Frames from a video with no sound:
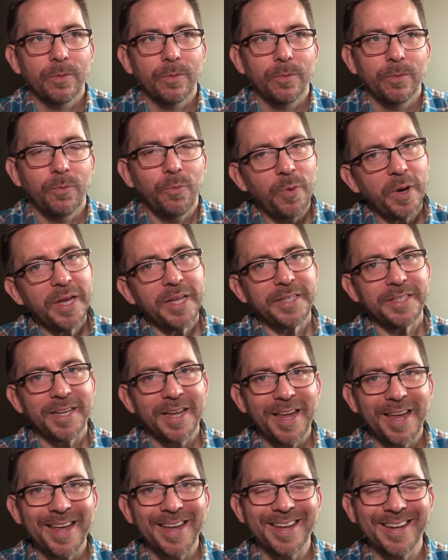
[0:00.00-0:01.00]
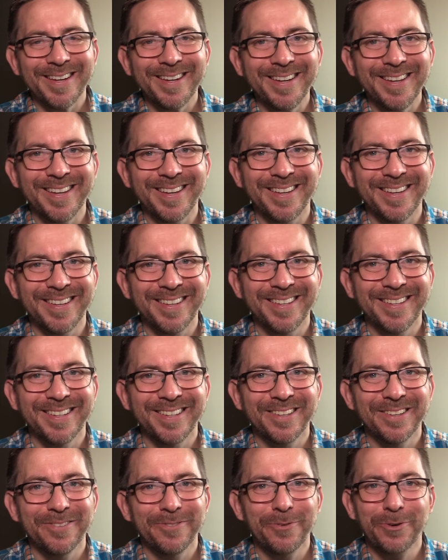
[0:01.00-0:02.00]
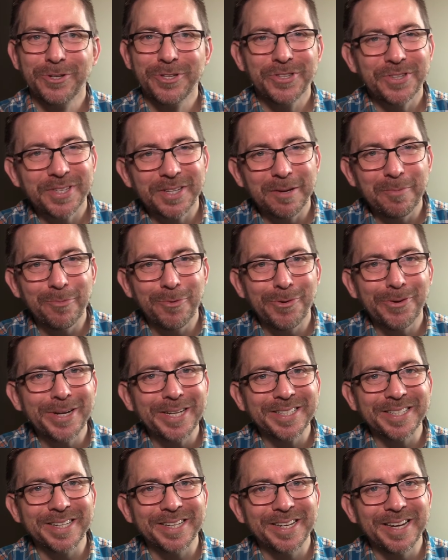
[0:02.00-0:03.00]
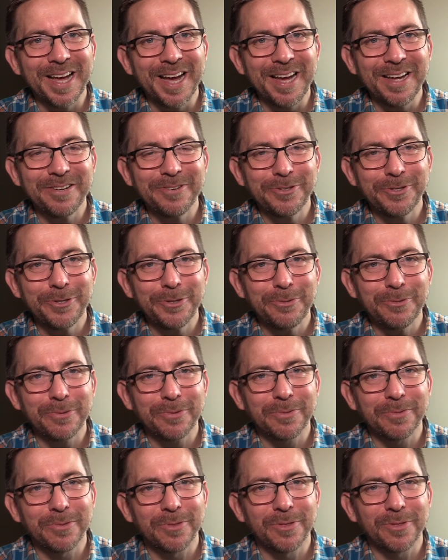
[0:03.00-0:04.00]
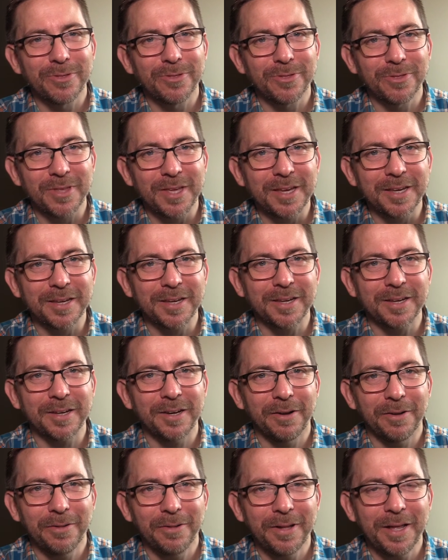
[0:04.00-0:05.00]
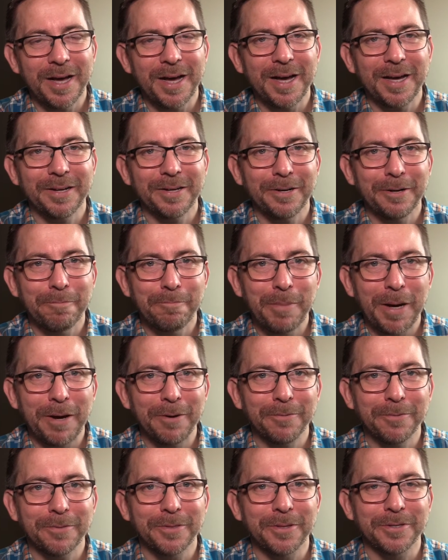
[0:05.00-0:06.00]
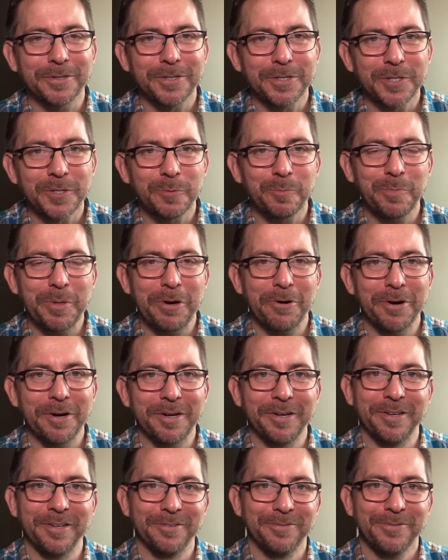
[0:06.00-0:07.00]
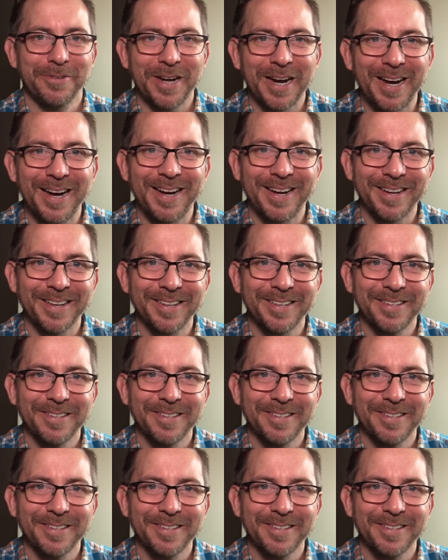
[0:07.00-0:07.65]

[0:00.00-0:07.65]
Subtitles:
We tend, for some reason, not to think a lot about the Spirit of God.